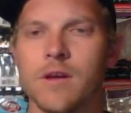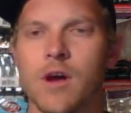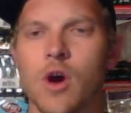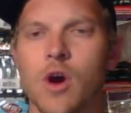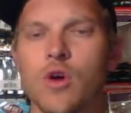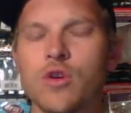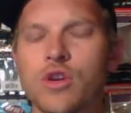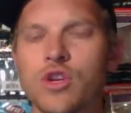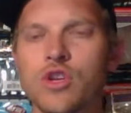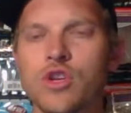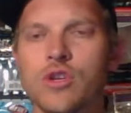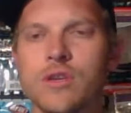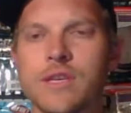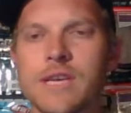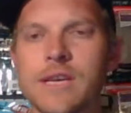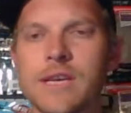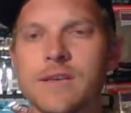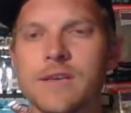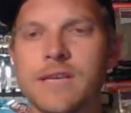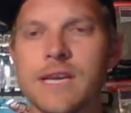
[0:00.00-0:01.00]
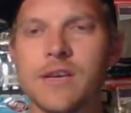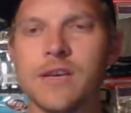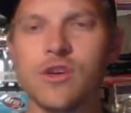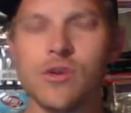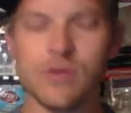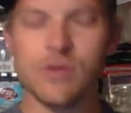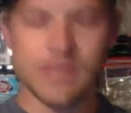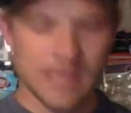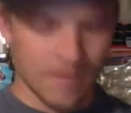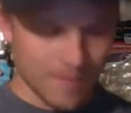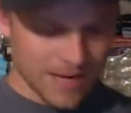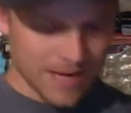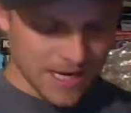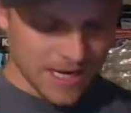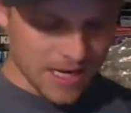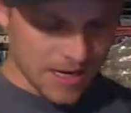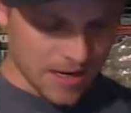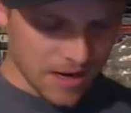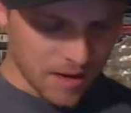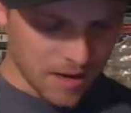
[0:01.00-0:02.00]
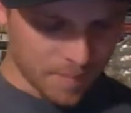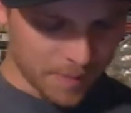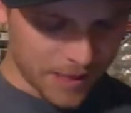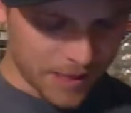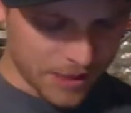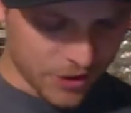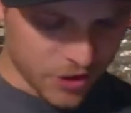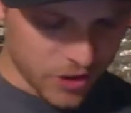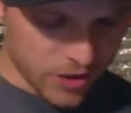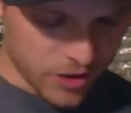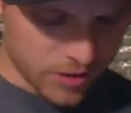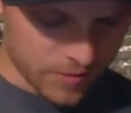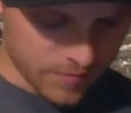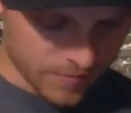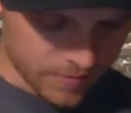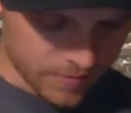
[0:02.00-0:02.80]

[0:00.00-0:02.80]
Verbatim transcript: Oh, didn't you send me a, a picture?